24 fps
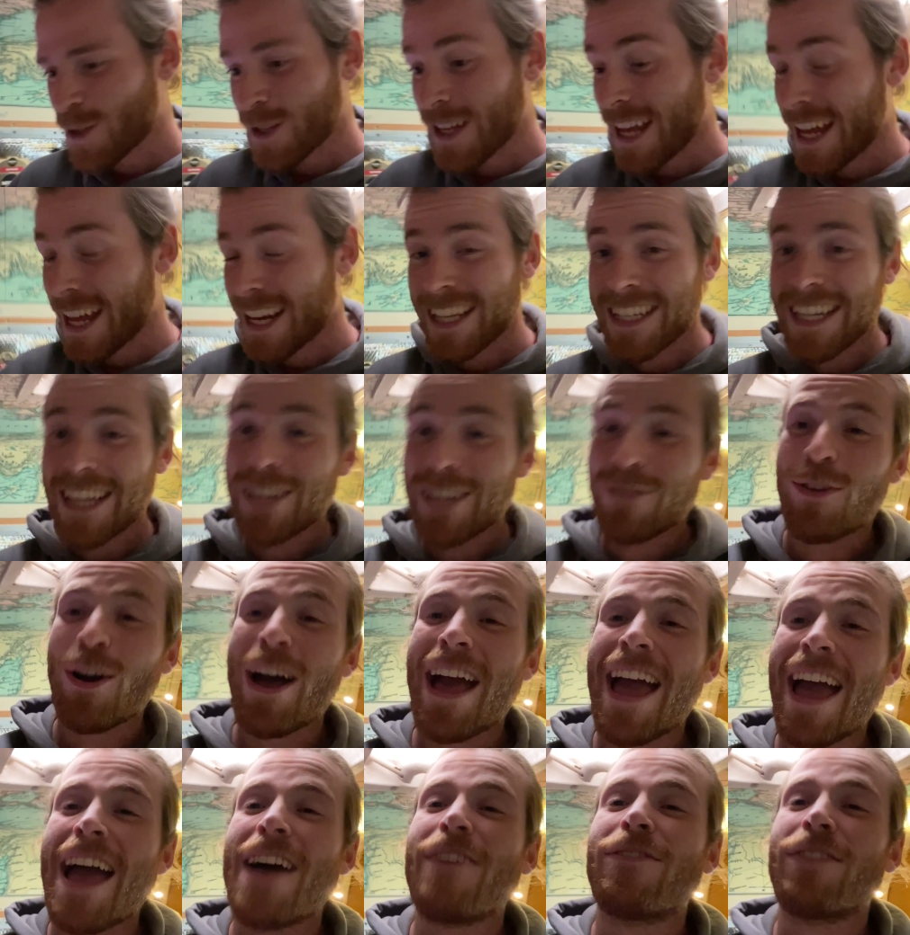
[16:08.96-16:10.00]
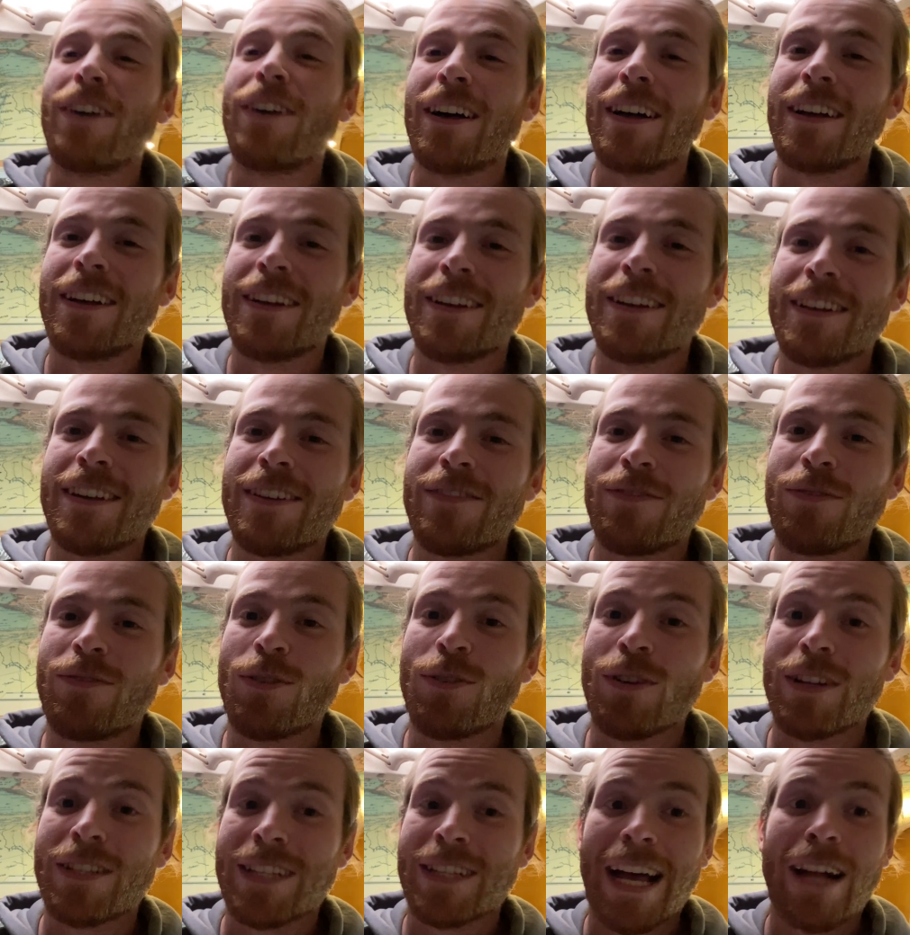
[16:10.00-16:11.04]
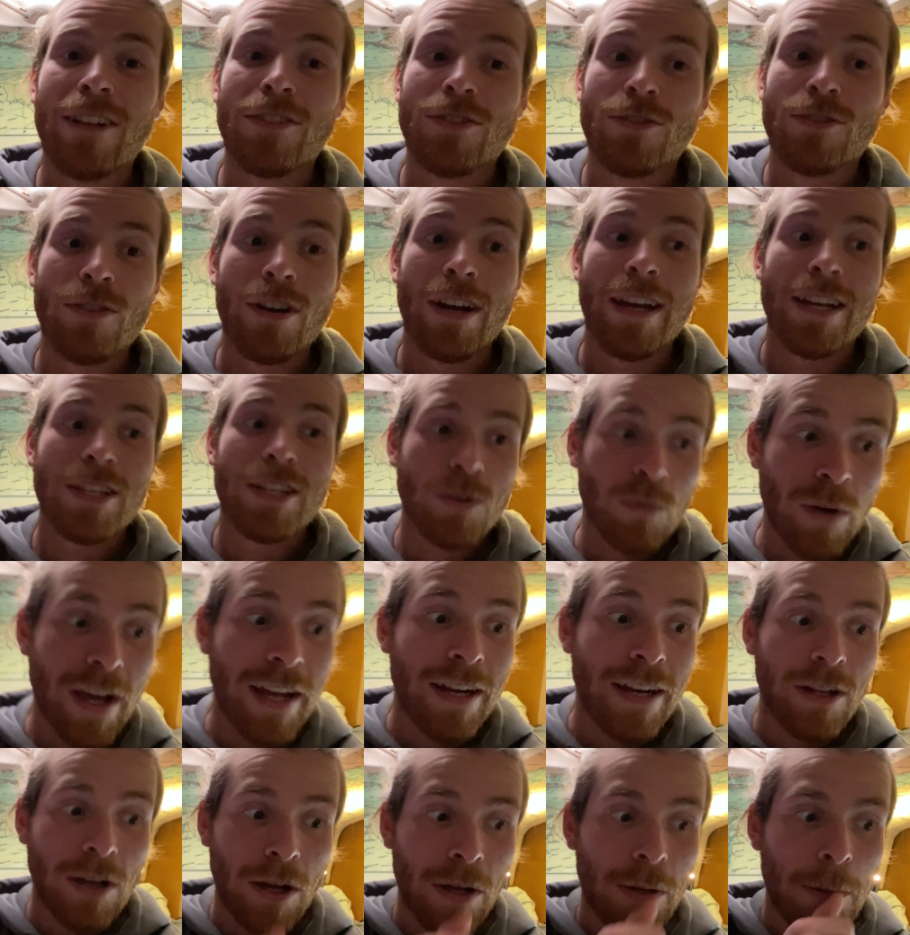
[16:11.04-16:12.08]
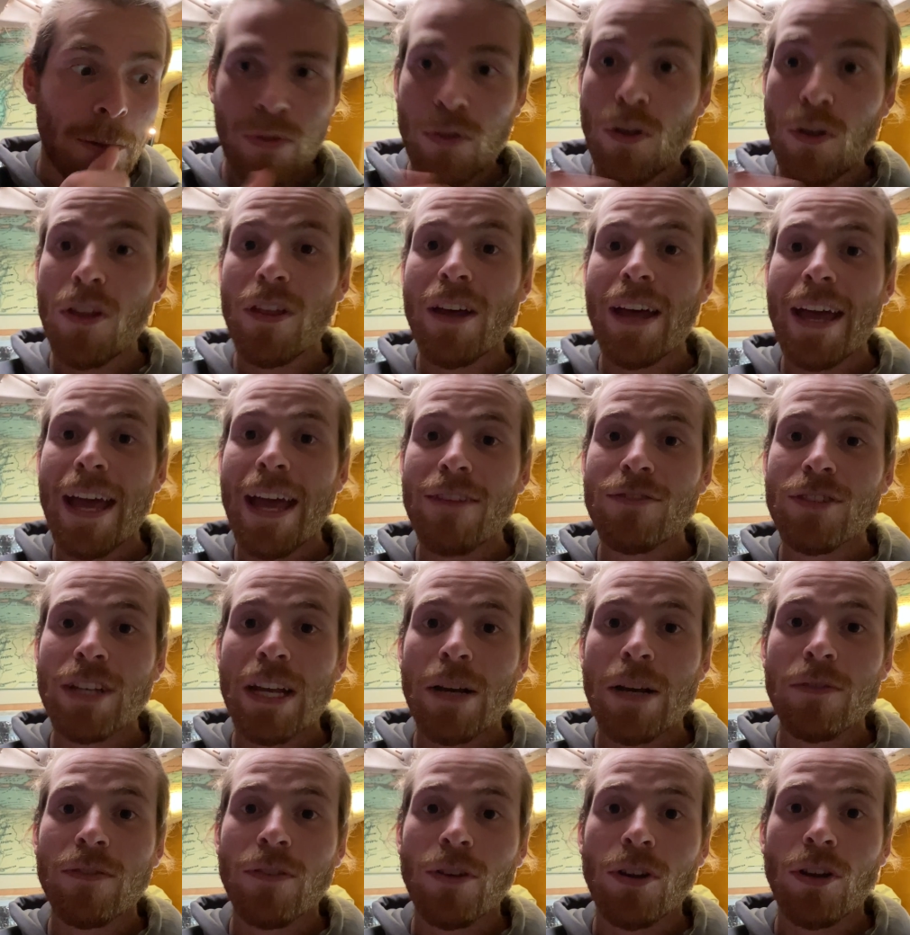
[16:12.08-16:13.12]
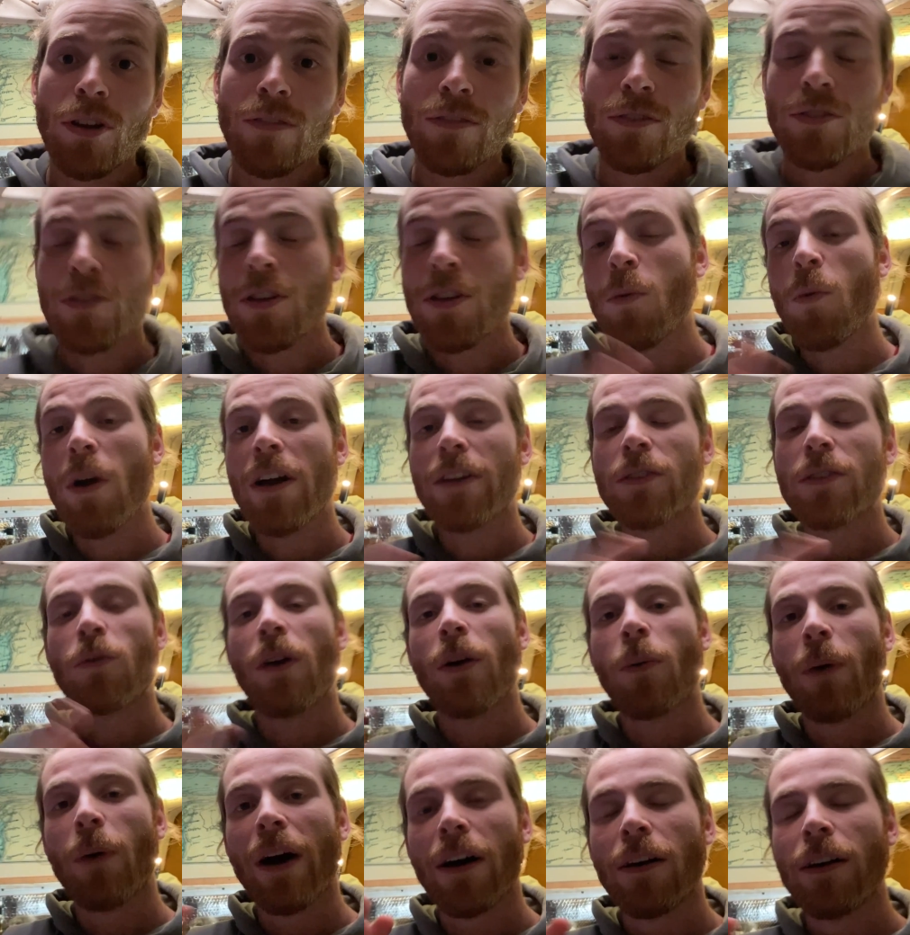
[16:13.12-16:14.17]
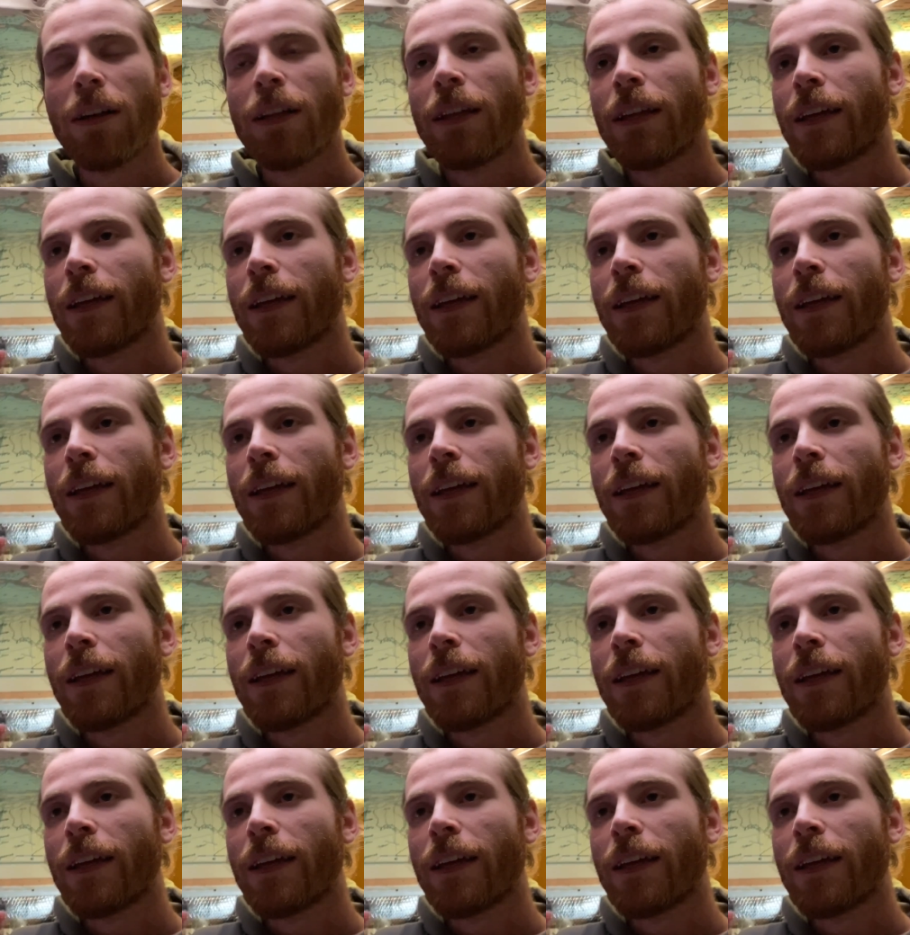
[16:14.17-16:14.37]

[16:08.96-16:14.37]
yeah, and it takes forever for a towel to dry, I swear to God. Not that I have showers very often, so it works quite well.